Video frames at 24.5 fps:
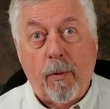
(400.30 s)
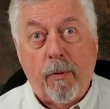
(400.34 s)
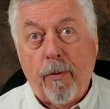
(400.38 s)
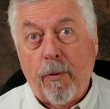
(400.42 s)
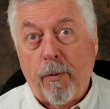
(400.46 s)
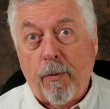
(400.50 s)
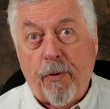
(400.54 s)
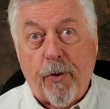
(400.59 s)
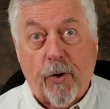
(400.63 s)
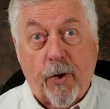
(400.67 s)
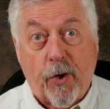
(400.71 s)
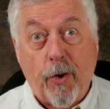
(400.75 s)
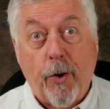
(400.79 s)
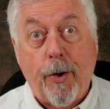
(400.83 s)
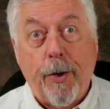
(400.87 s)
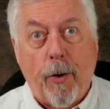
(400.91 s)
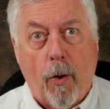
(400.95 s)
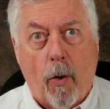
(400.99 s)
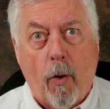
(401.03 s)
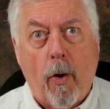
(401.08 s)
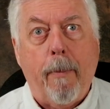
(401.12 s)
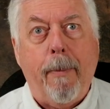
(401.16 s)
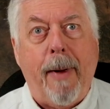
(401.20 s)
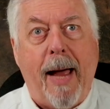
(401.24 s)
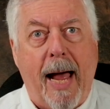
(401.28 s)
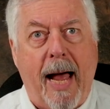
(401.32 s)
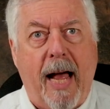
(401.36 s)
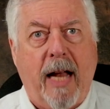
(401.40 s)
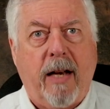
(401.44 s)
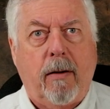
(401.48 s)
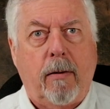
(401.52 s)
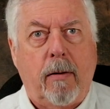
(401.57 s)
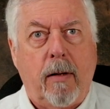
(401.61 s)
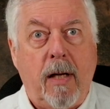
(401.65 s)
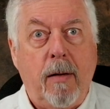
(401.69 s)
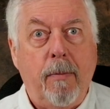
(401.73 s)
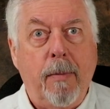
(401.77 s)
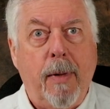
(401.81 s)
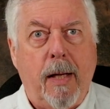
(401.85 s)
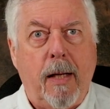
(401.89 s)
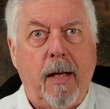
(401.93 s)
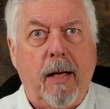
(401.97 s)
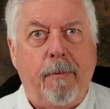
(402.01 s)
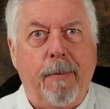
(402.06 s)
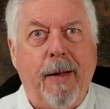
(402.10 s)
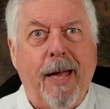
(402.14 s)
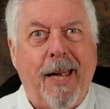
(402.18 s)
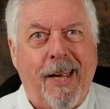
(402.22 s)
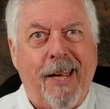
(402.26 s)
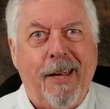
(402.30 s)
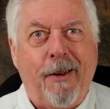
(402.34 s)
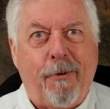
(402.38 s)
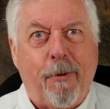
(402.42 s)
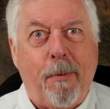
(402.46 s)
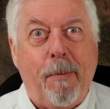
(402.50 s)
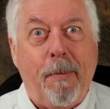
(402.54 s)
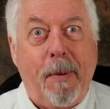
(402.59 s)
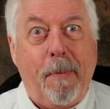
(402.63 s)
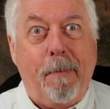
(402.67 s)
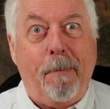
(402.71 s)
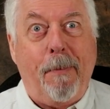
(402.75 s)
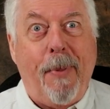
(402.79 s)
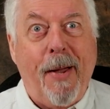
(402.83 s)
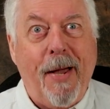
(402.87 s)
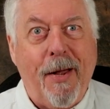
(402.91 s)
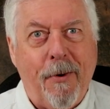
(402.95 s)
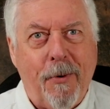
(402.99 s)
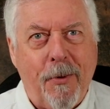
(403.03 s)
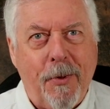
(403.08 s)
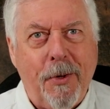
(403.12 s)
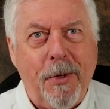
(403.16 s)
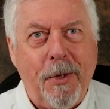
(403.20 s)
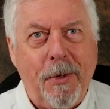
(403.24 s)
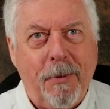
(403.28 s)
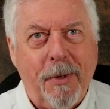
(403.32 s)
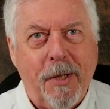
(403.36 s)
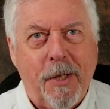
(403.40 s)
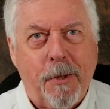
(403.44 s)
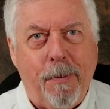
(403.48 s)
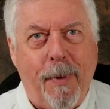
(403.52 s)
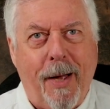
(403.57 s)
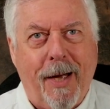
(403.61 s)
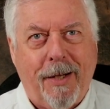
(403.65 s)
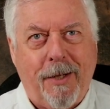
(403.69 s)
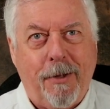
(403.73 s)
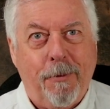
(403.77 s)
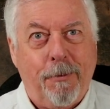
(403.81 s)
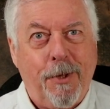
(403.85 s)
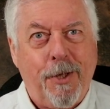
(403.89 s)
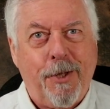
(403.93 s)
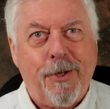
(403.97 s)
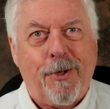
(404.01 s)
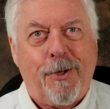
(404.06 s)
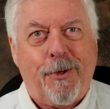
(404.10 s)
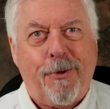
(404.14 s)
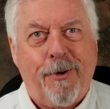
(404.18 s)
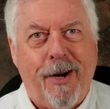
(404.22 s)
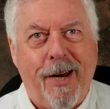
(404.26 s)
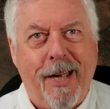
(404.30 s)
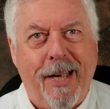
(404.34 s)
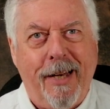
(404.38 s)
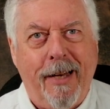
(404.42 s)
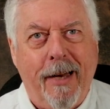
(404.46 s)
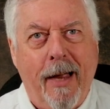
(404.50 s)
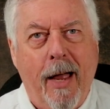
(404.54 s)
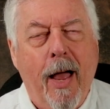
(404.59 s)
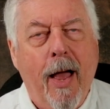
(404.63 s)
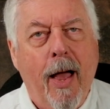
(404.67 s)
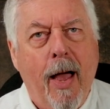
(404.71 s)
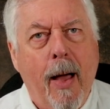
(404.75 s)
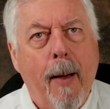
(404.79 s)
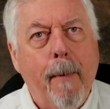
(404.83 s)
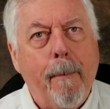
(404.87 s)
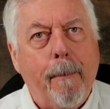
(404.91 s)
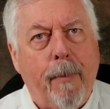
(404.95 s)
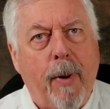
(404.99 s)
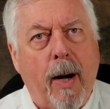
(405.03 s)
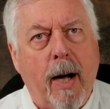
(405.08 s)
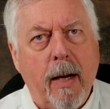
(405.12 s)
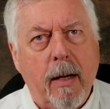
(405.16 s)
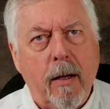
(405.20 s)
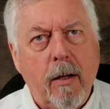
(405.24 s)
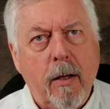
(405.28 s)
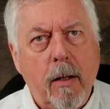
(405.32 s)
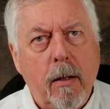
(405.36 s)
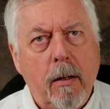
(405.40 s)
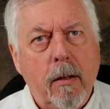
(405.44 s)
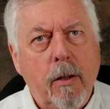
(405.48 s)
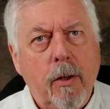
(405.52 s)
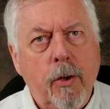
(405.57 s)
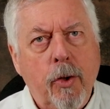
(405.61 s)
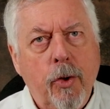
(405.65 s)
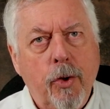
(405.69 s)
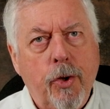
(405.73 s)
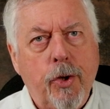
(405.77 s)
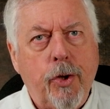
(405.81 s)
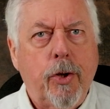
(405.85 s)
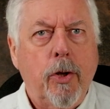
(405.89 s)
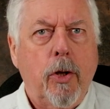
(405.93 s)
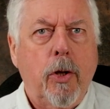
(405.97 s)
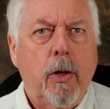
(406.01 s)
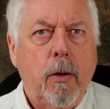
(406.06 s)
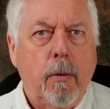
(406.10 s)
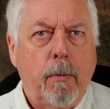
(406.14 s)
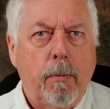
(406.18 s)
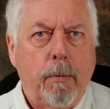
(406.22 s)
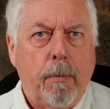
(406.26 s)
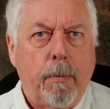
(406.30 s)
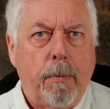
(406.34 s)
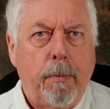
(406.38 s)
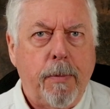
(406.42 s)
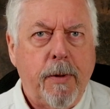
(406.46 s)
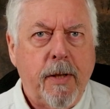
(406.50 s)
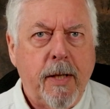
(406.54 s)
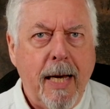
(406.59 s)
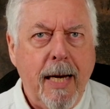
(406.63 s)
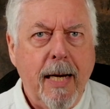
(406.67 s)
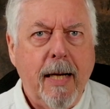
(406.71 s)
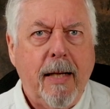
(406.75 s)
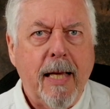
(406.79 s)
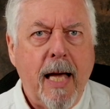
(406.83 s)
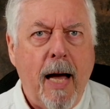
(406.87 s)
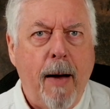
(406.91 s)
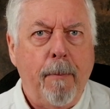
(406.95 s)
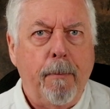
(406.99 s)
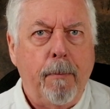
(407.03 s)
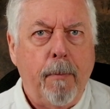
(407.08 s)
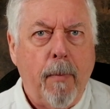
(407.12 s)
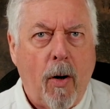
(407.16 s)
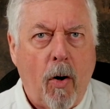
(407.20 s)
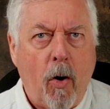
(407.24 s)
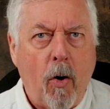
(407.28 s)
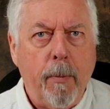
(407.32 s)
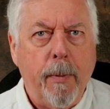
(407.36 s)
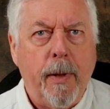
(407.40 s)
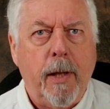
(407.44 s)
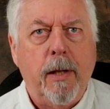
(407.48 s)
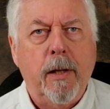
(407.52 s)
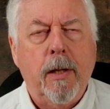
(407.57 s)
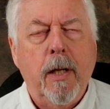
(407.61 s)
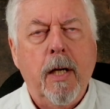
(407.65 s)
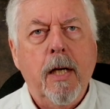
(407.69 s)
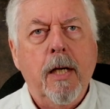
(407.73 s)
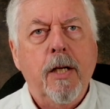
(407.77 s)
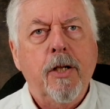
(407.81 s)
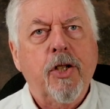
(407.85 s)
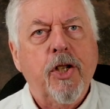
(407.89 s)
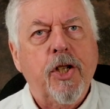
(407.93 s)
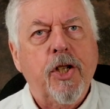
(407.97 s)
for good or bad. It may even be better than you expected, which is great. But you should take that moment to